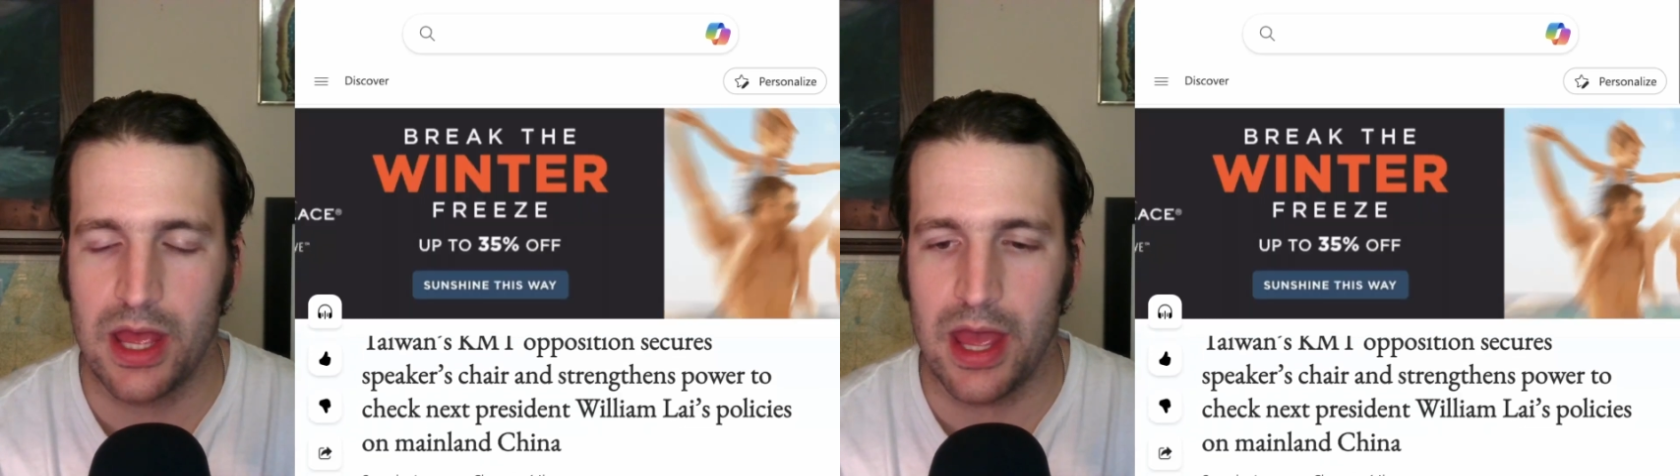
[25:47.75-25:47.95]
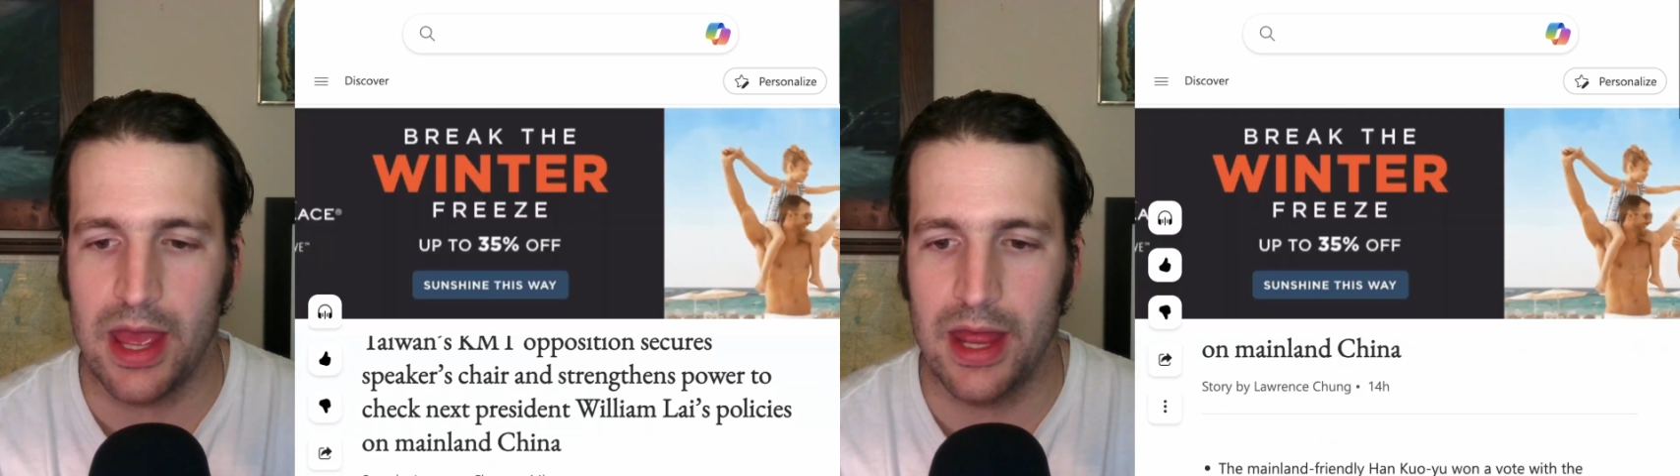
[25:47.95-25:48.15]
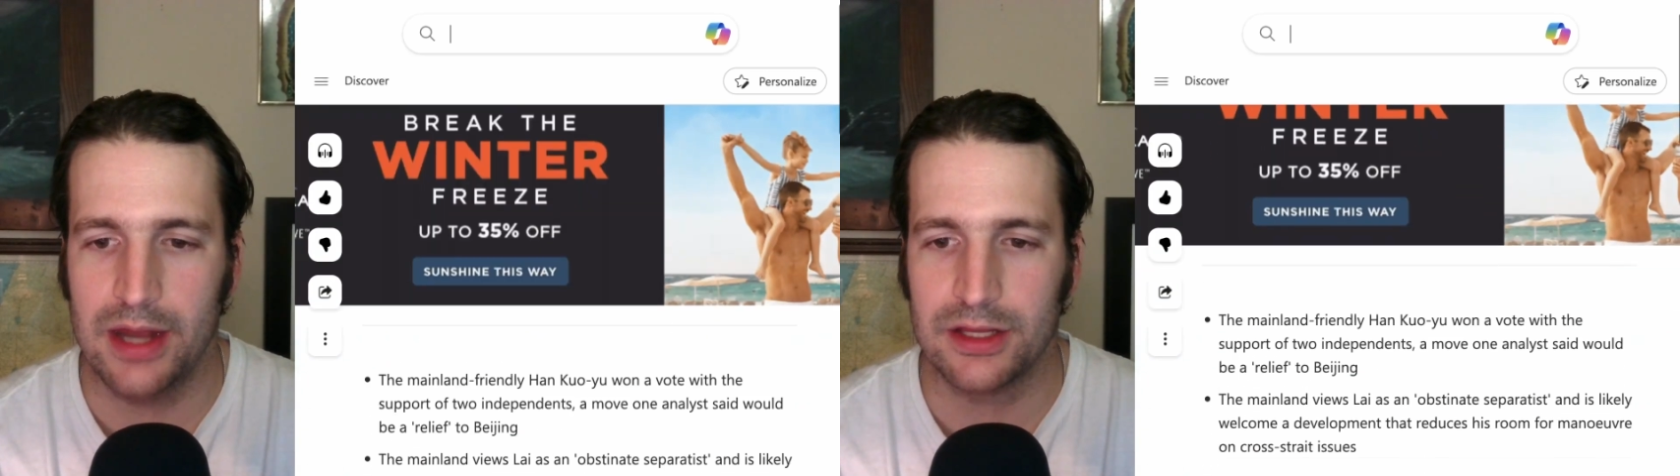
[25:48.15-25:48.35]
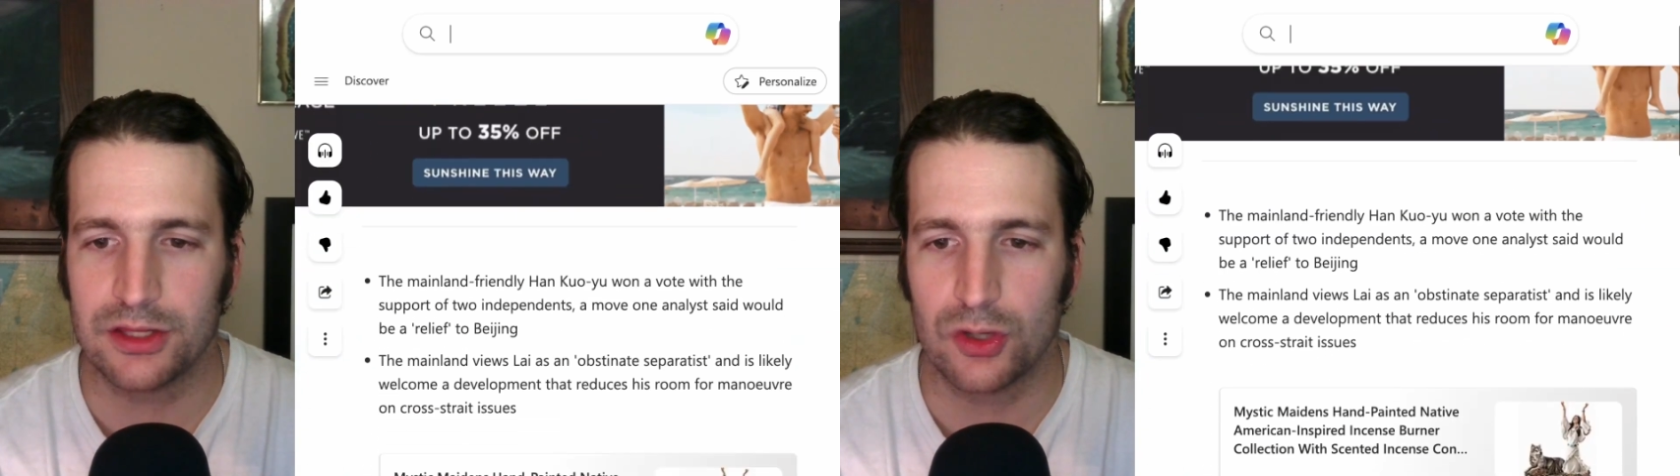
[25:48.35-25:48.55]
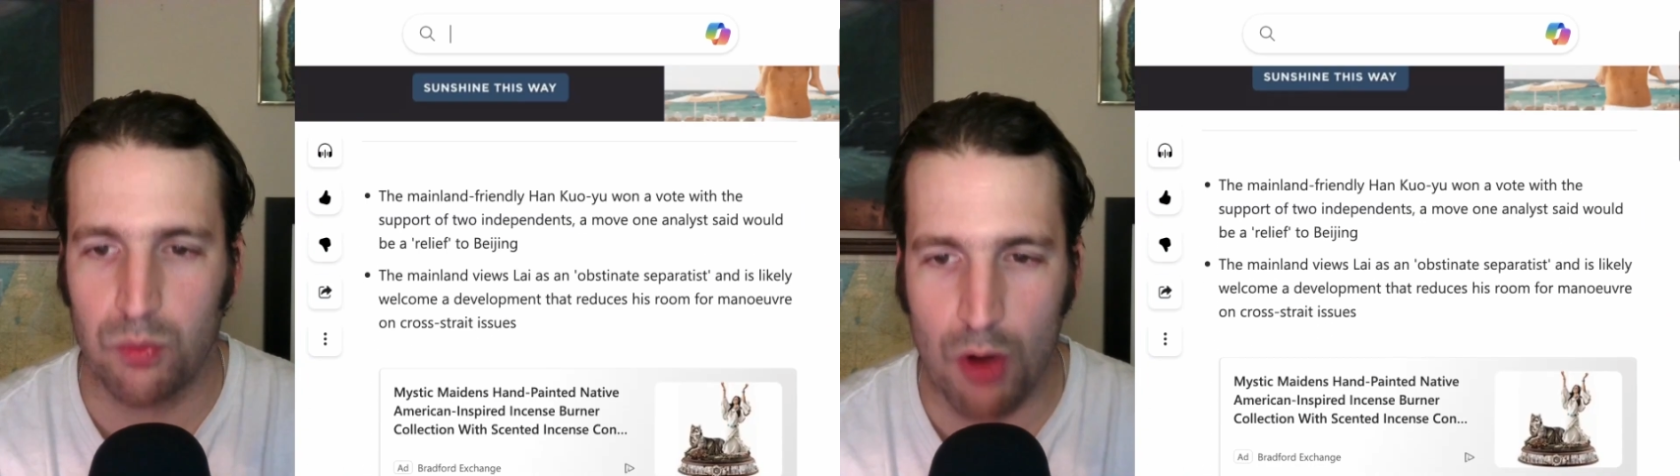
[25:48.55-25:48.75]
and
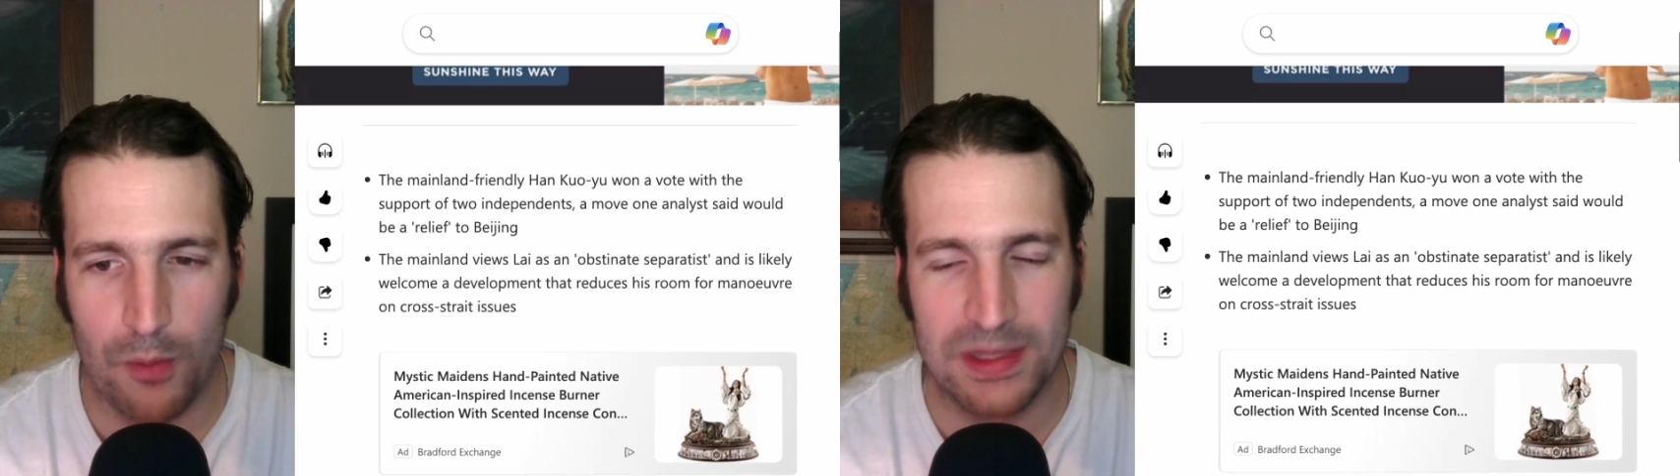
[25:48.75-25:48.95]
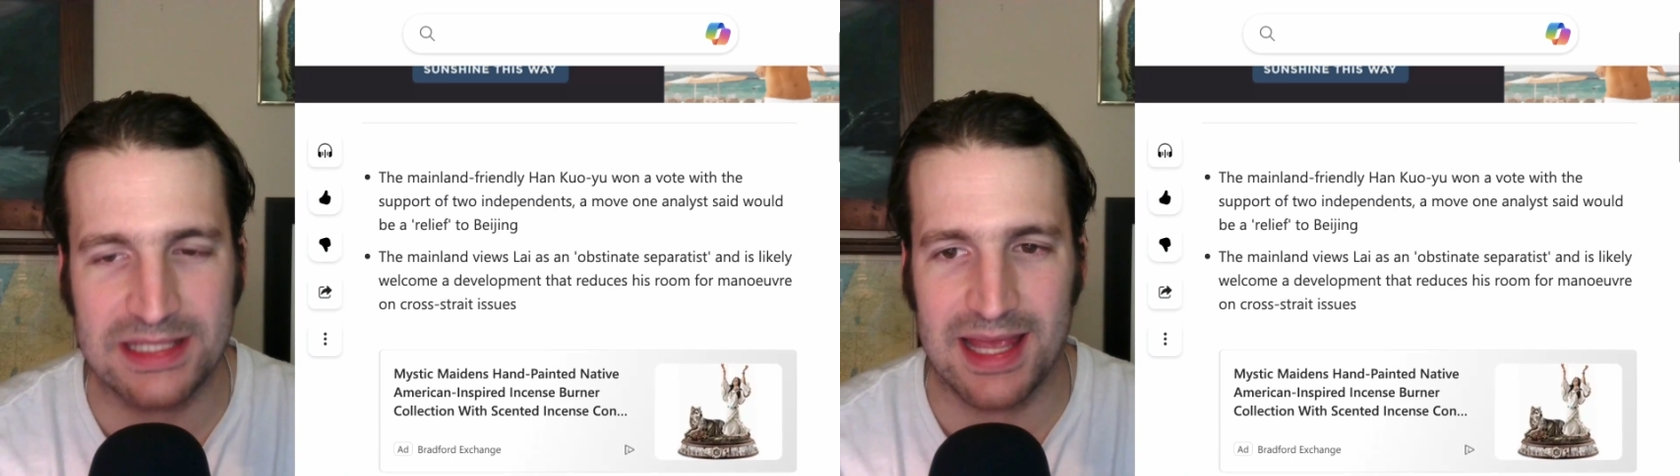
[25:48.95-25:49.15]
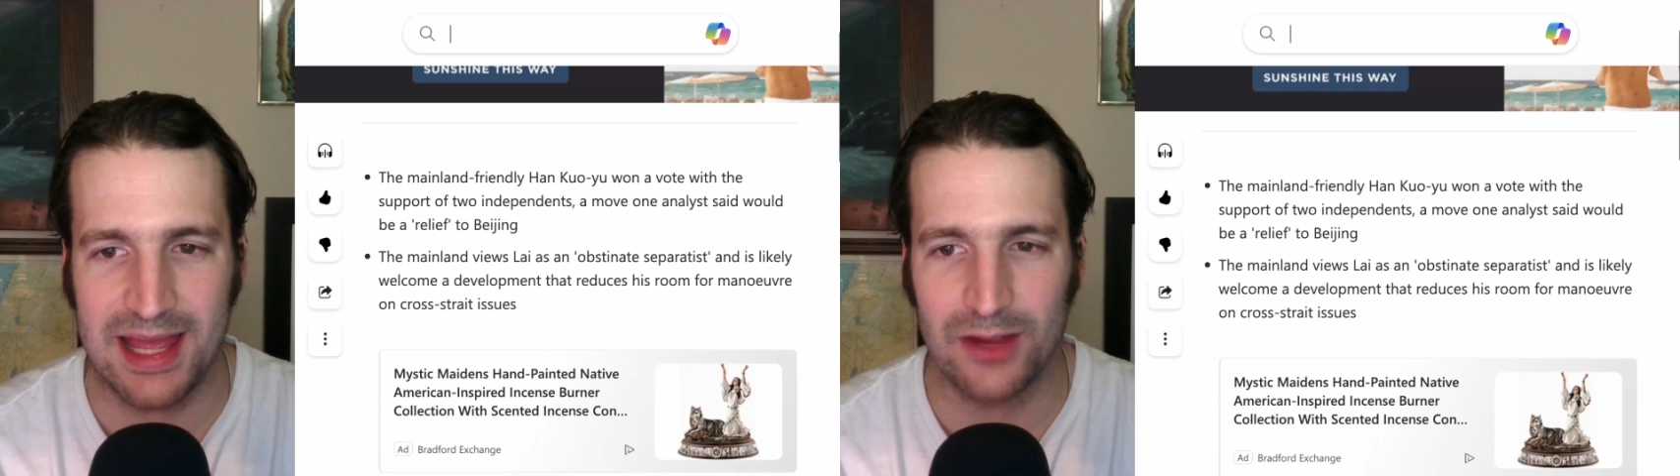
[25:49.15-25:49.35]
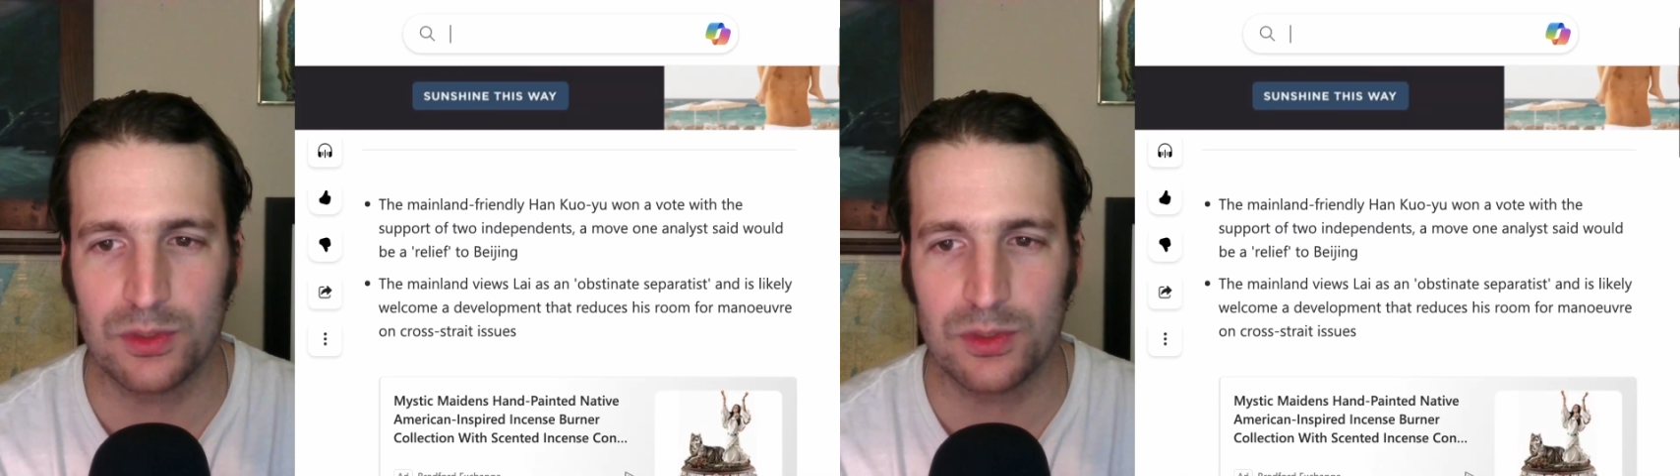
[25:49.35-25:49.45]
the Kuomintang,